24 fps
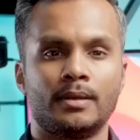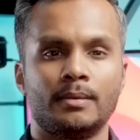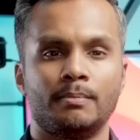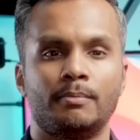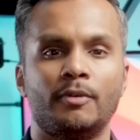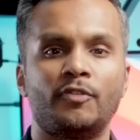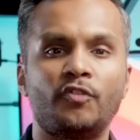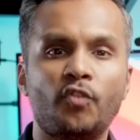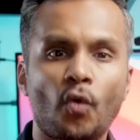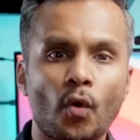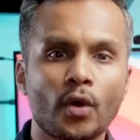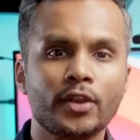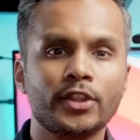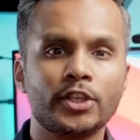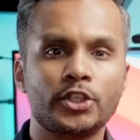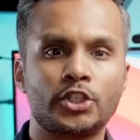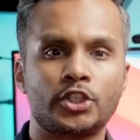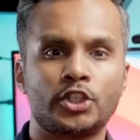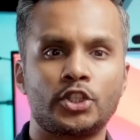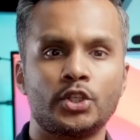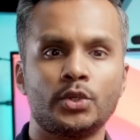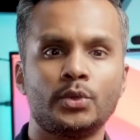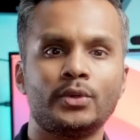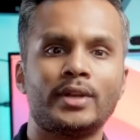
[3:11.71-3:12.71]
Before the
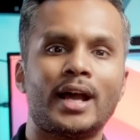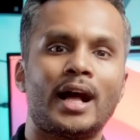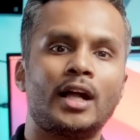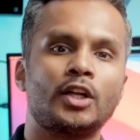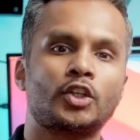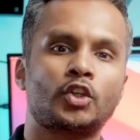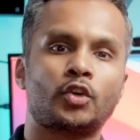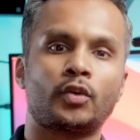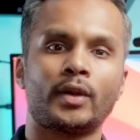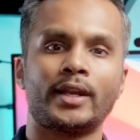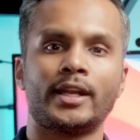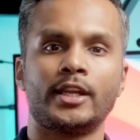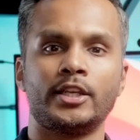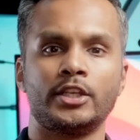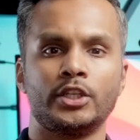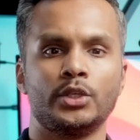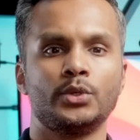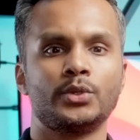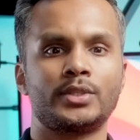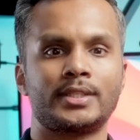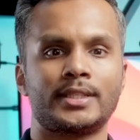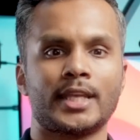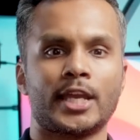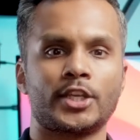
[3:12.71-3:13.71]
shoot, I'll create a
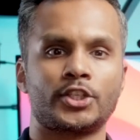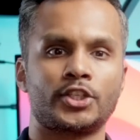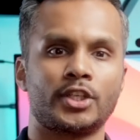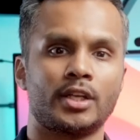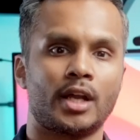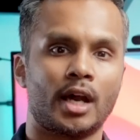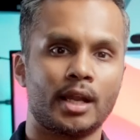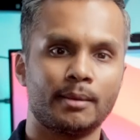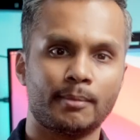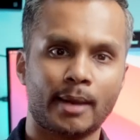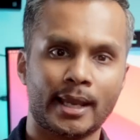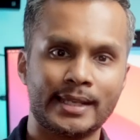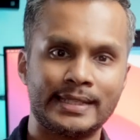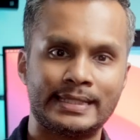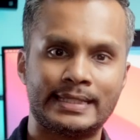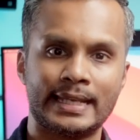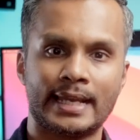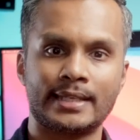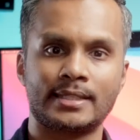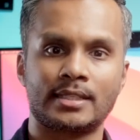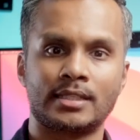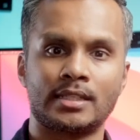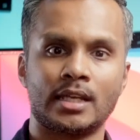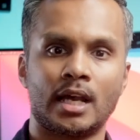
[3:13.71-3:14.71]
new session on my
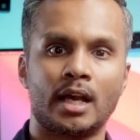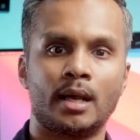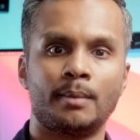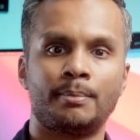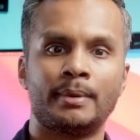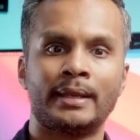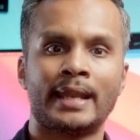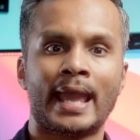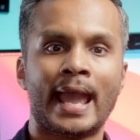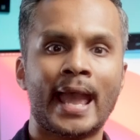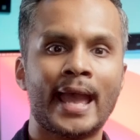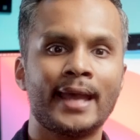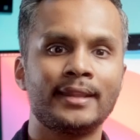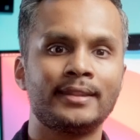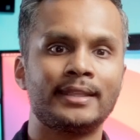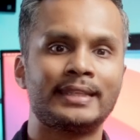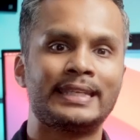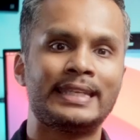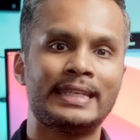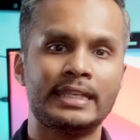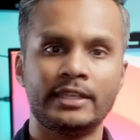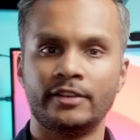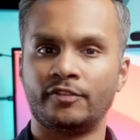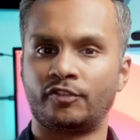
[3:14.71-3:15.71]
desktop and add the
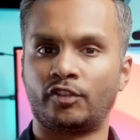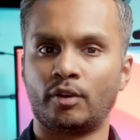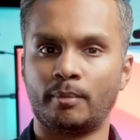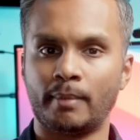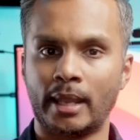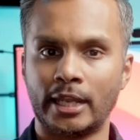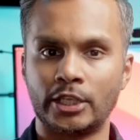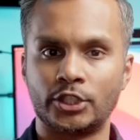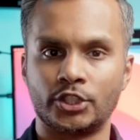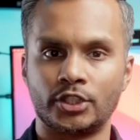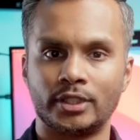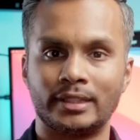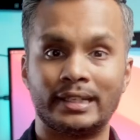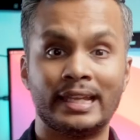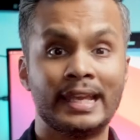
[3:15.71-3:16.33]
key information.